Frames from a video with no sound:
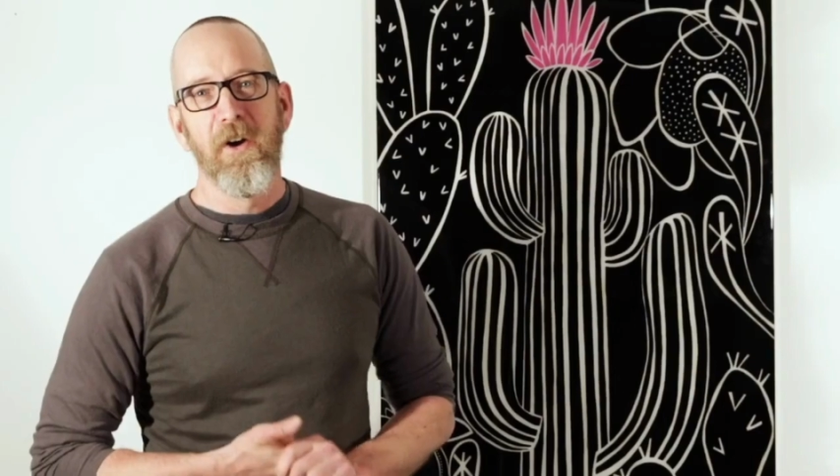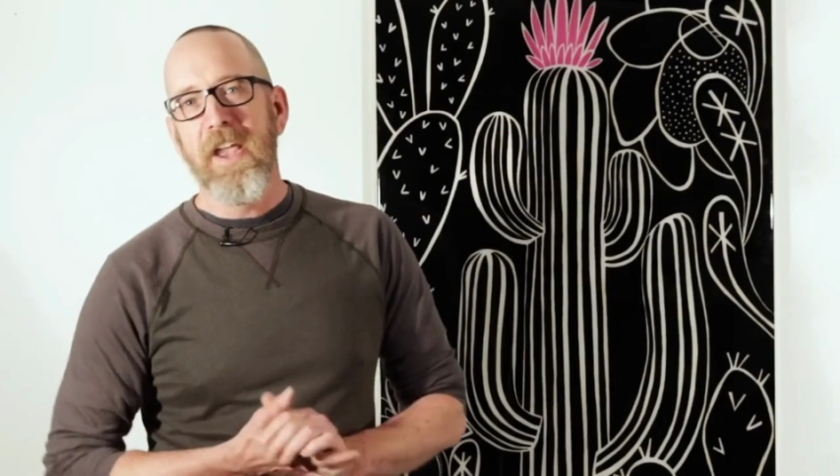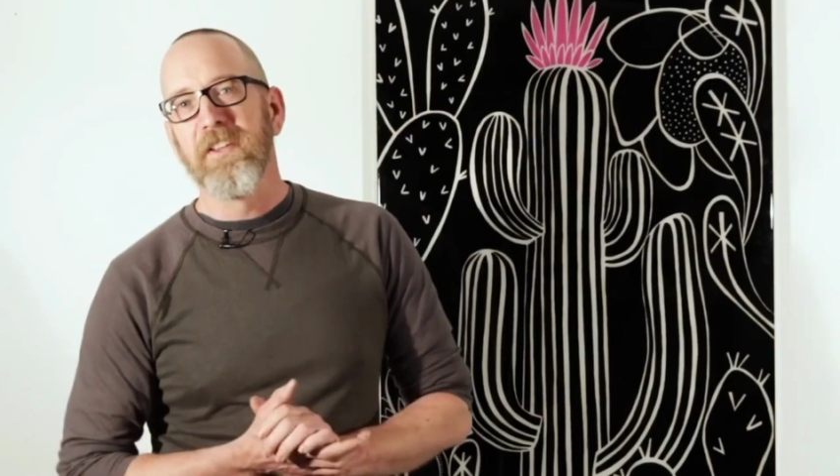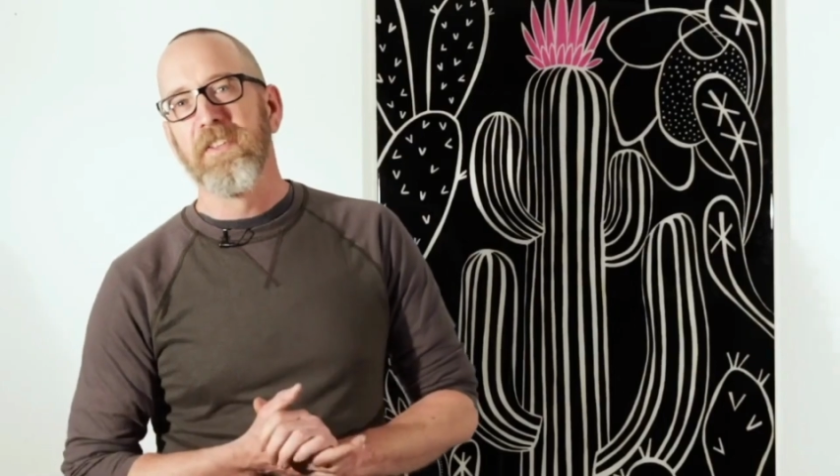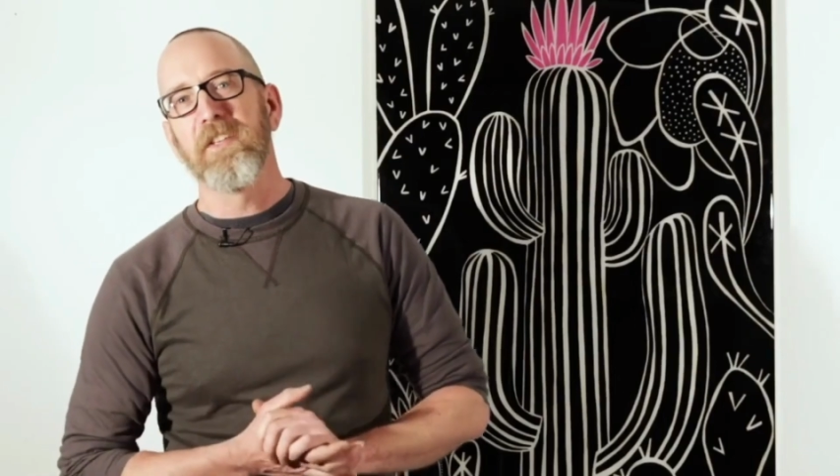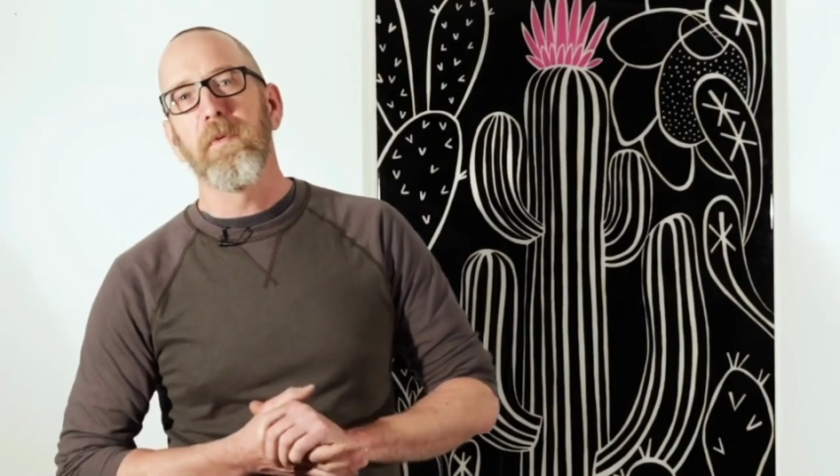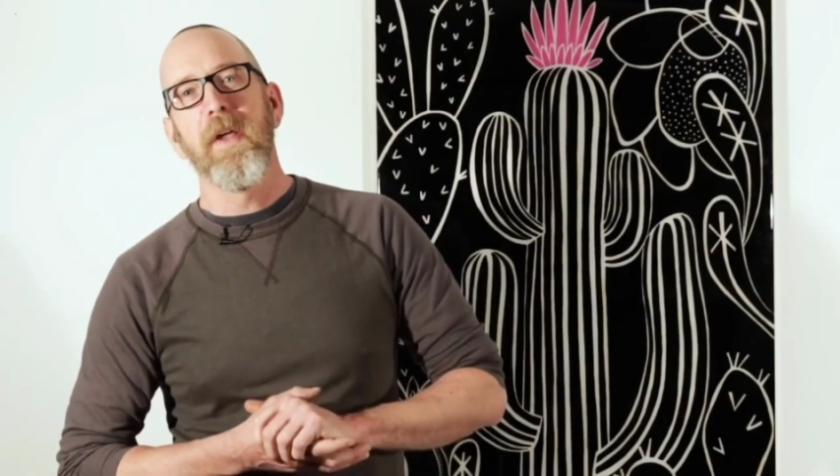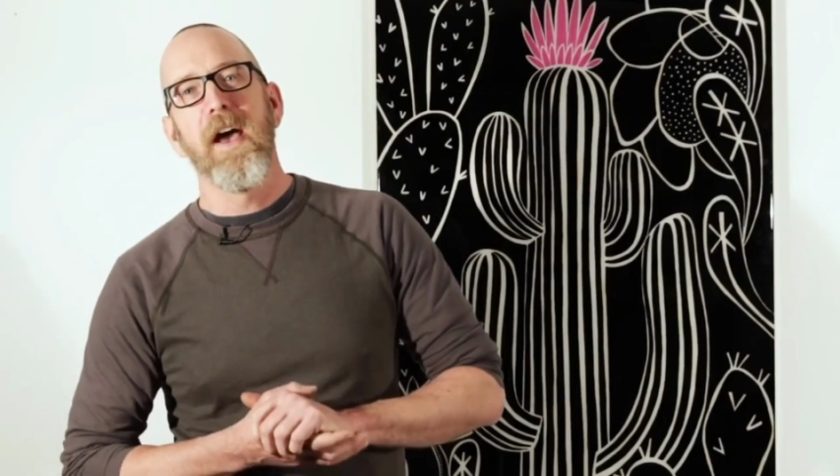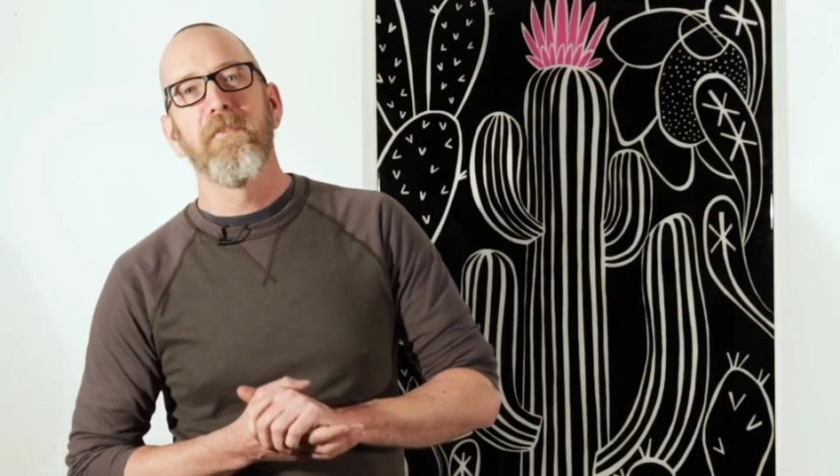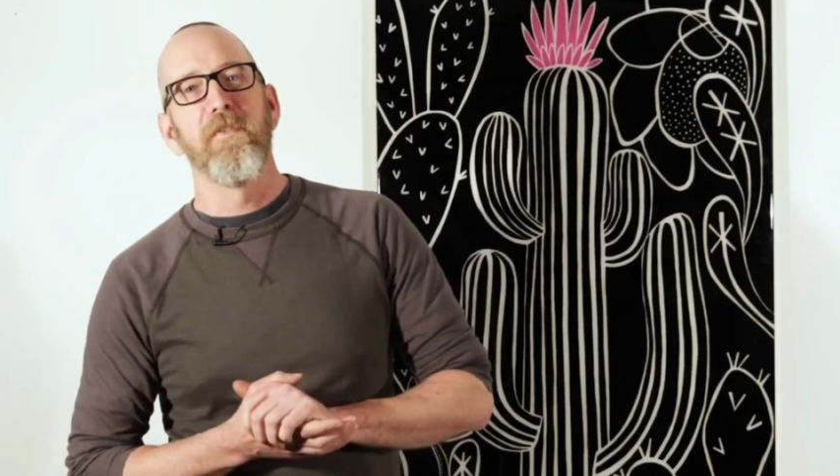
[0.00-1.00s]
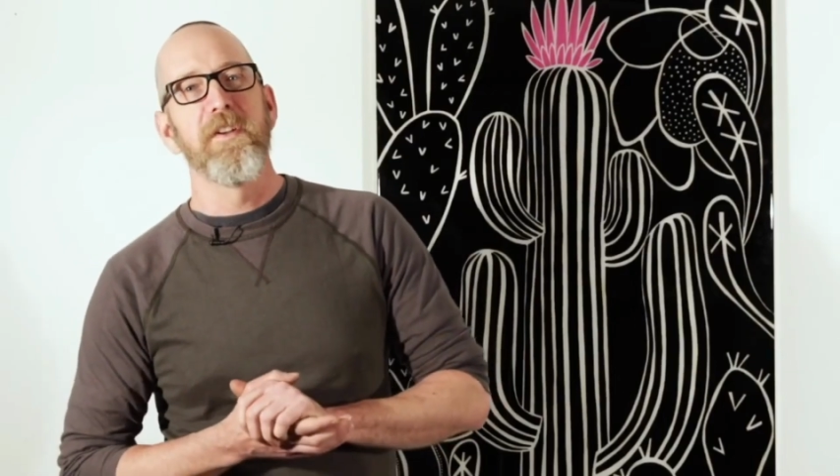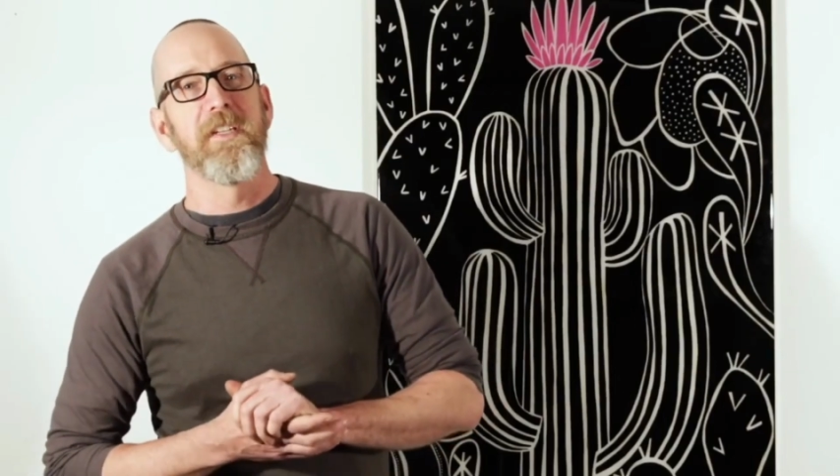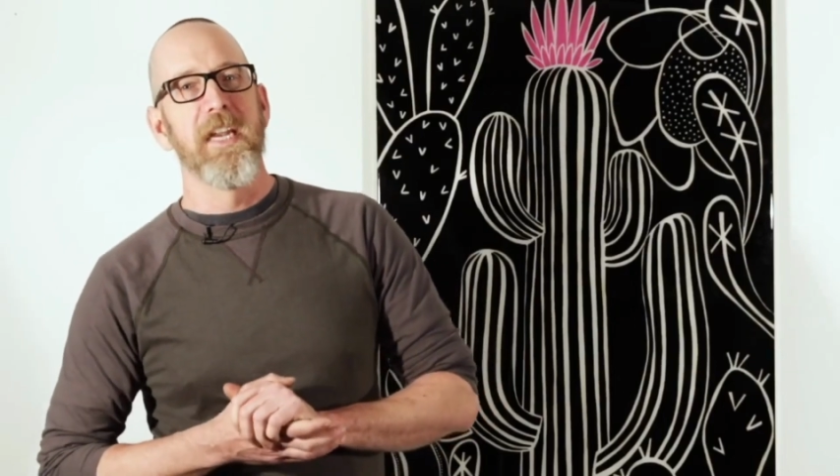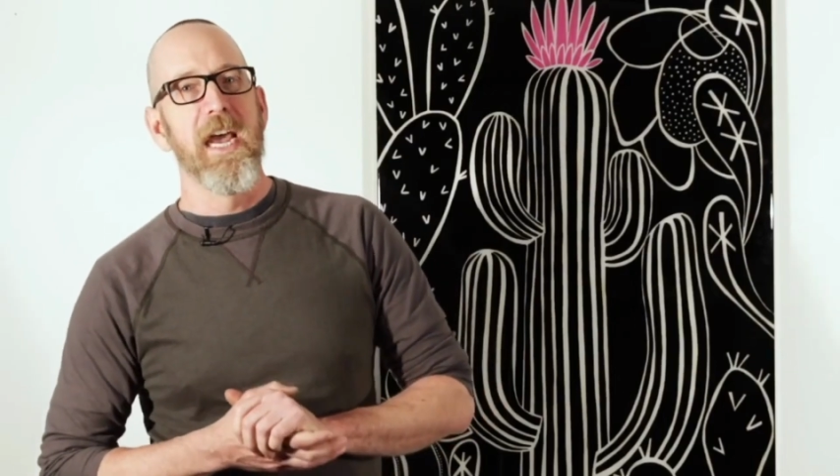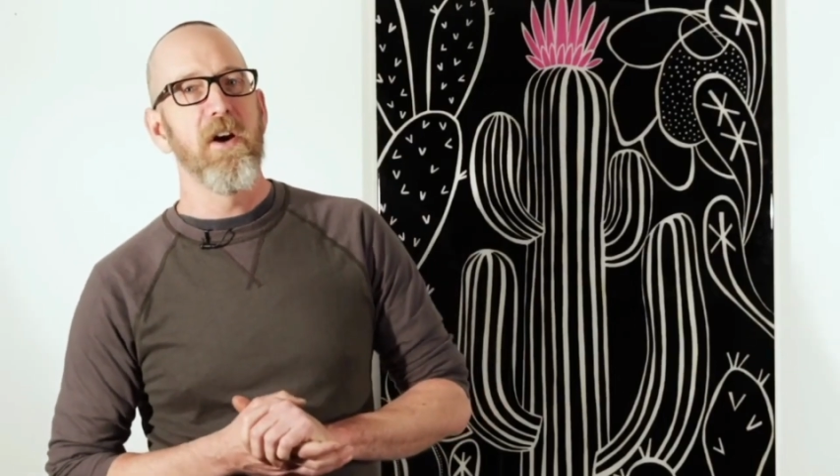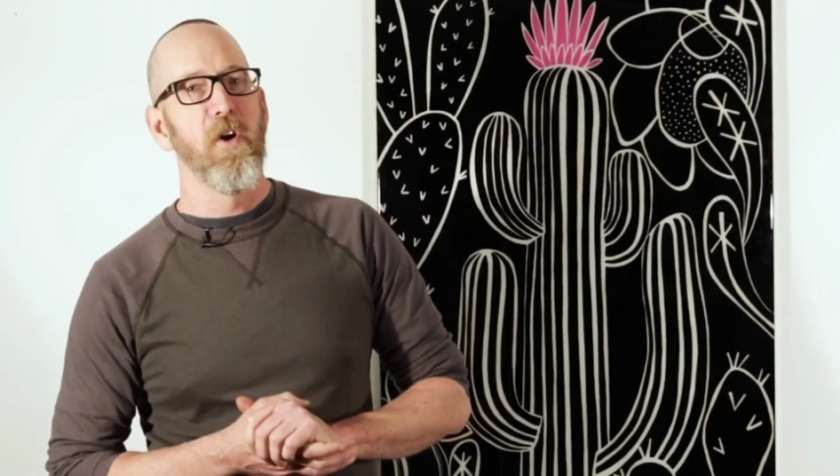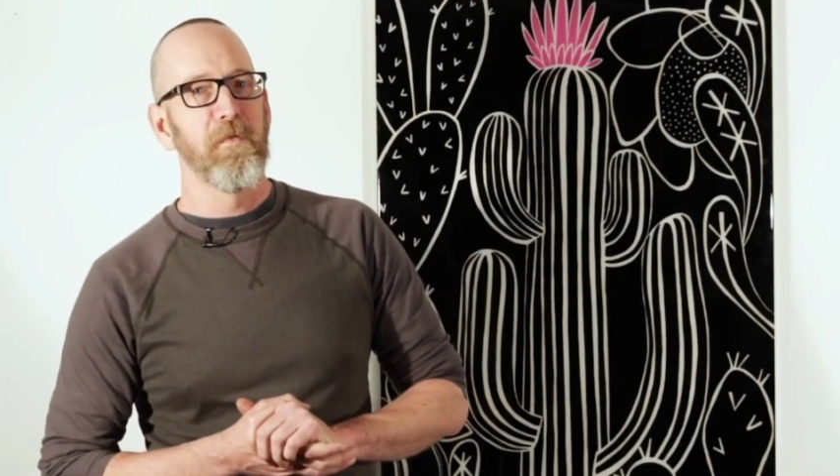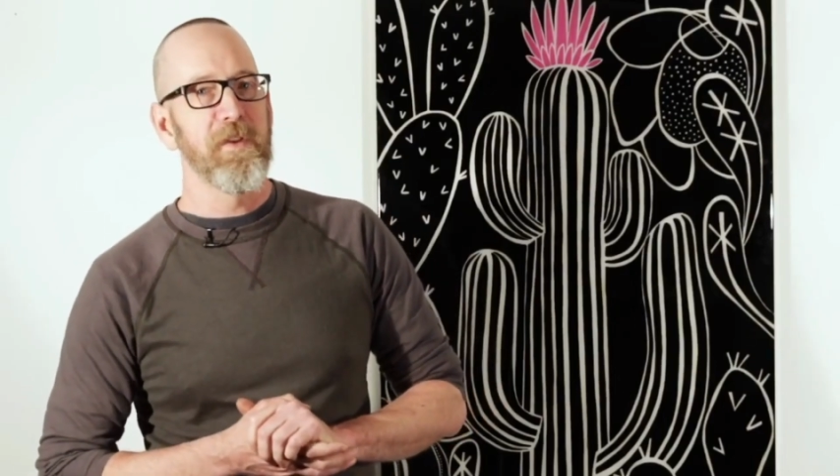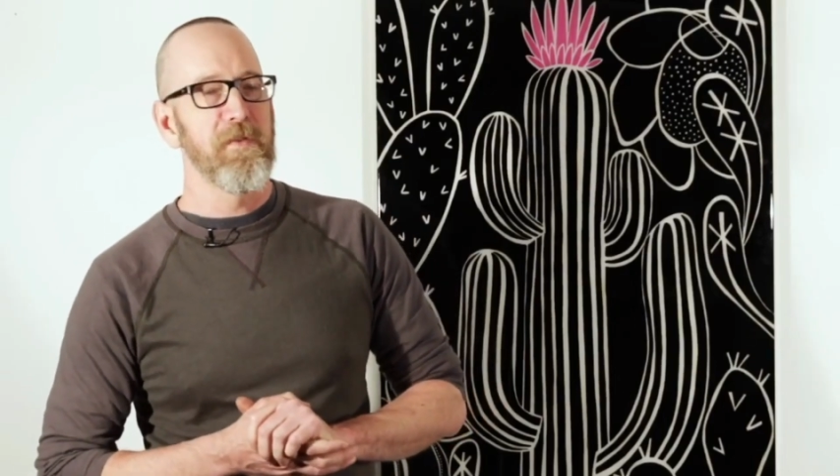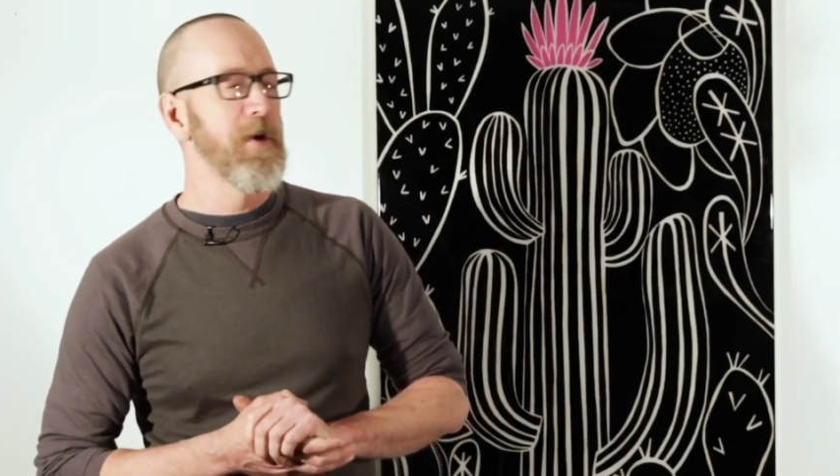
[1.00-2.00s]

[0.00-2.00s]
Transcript: Okay, so that's what we have for you today. Hopefully